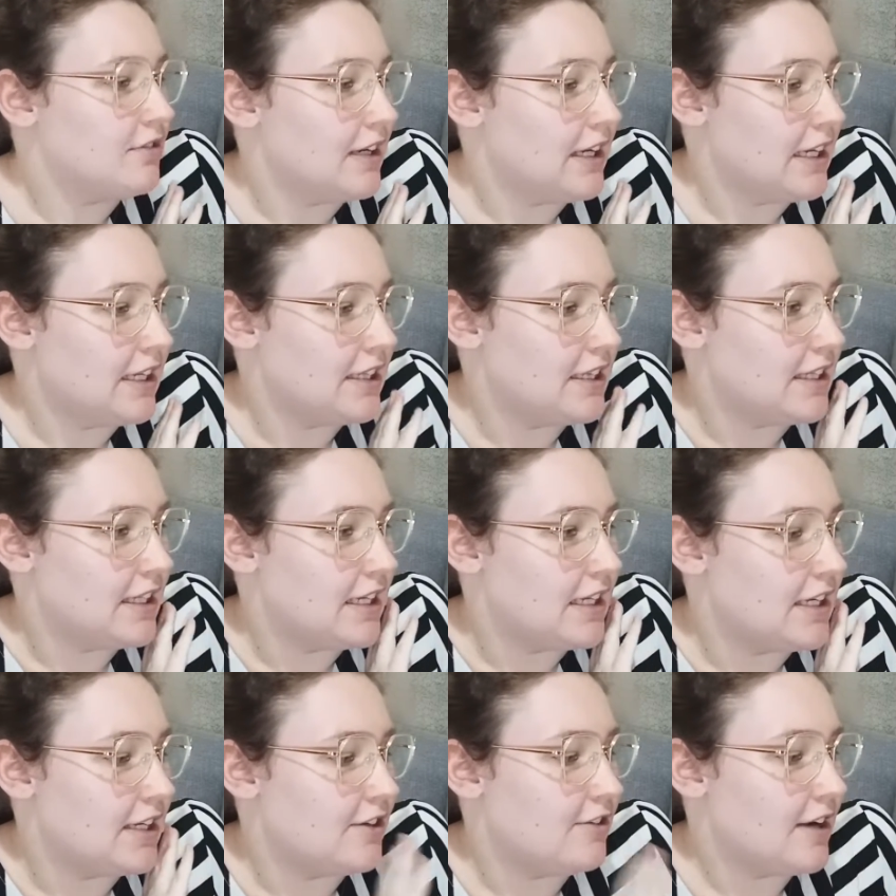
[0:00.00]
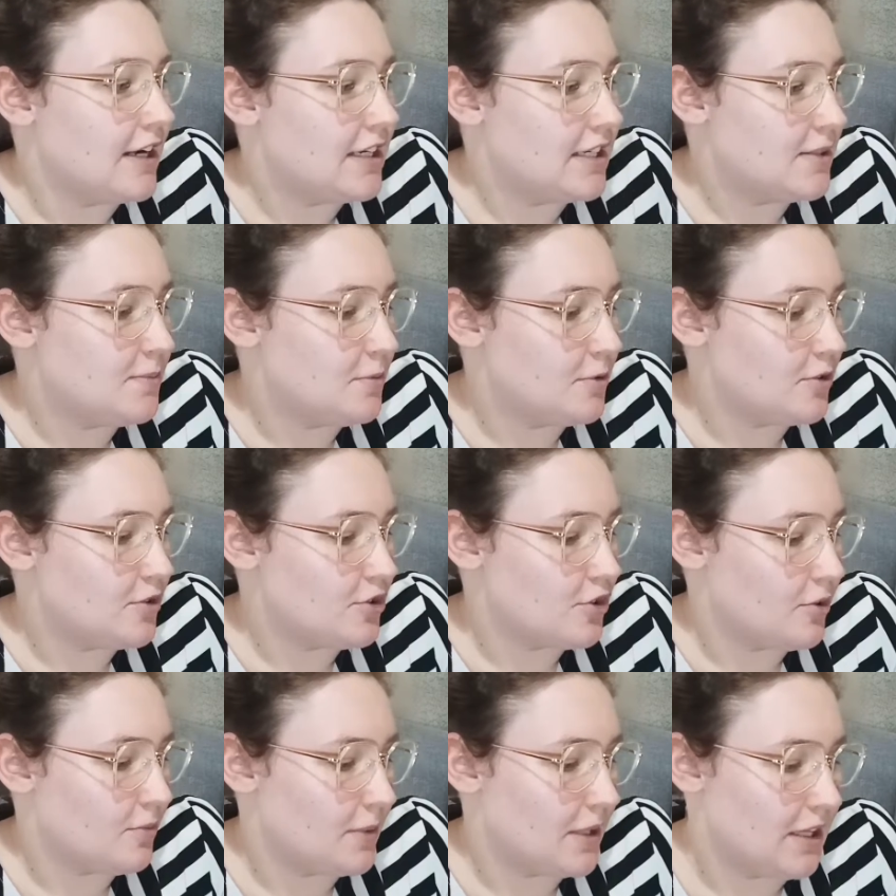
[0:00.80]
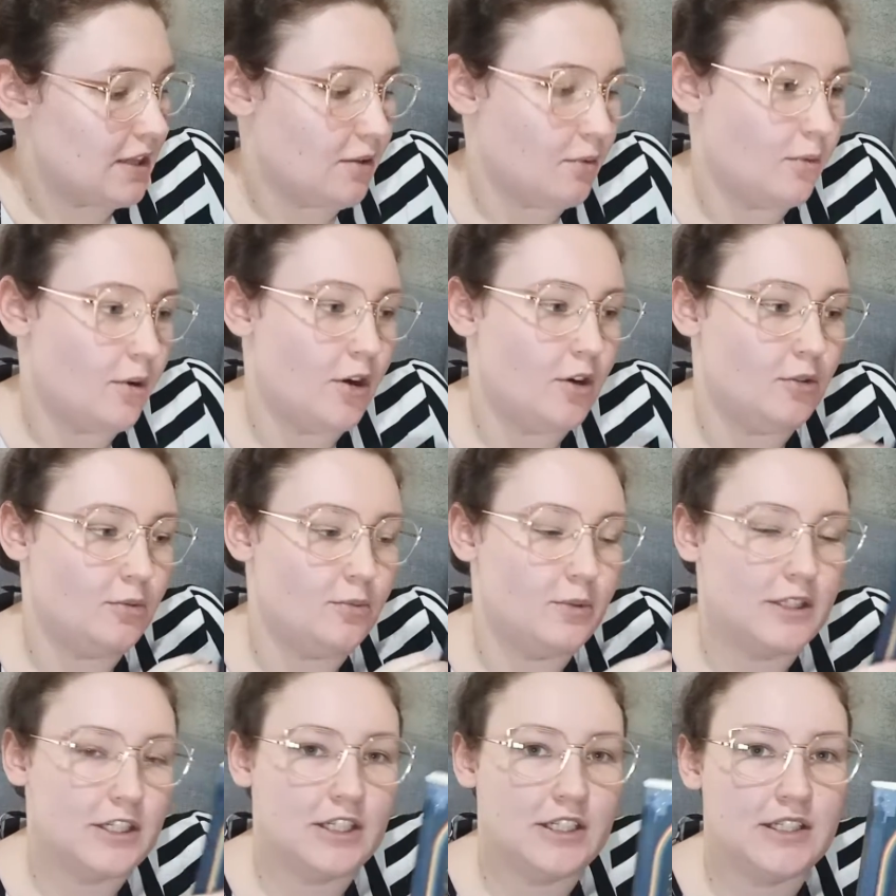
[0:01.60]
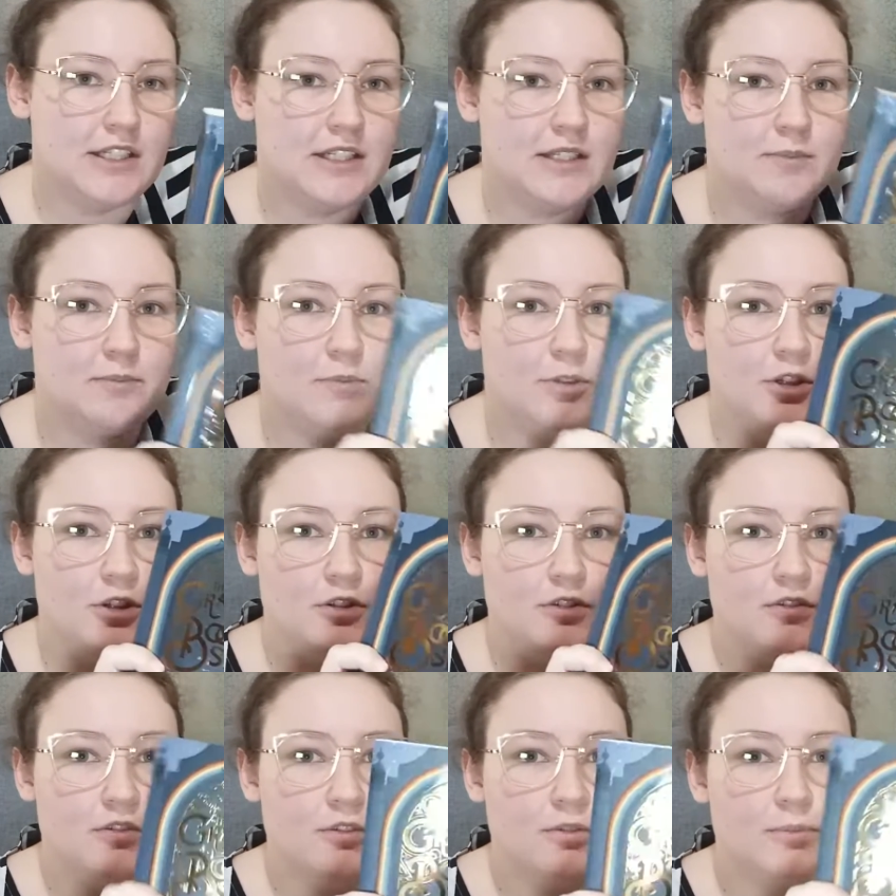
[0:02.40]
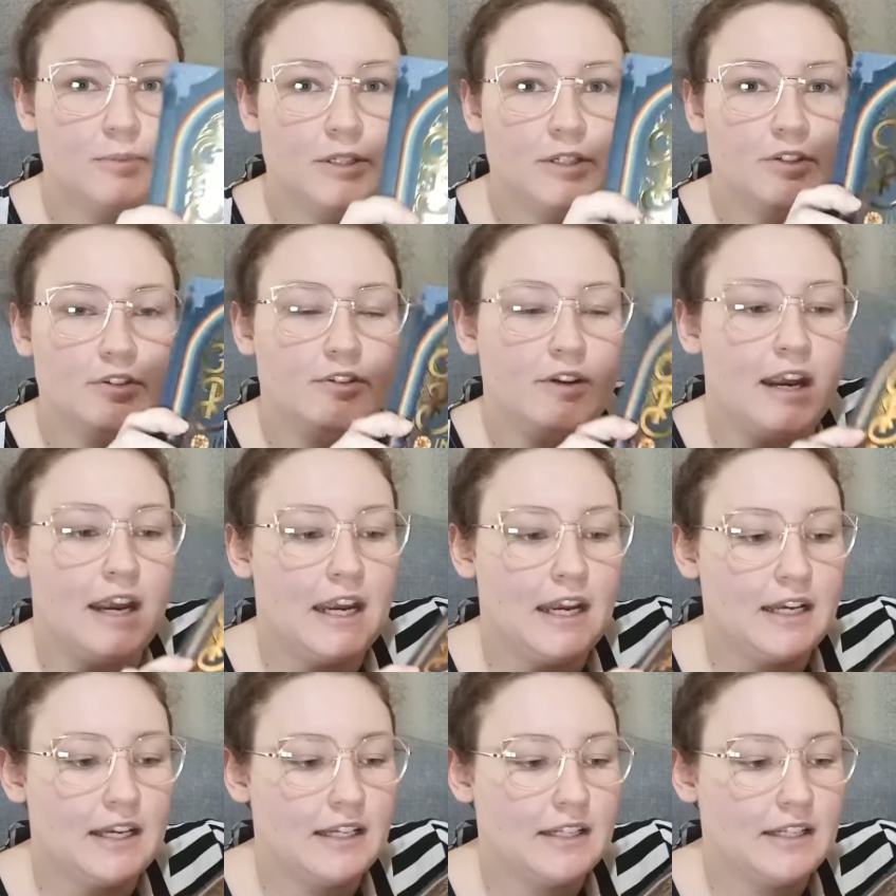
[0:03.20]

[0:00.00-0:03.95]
read The Grandest Bookshop in the World, which is this beautiful middle grade.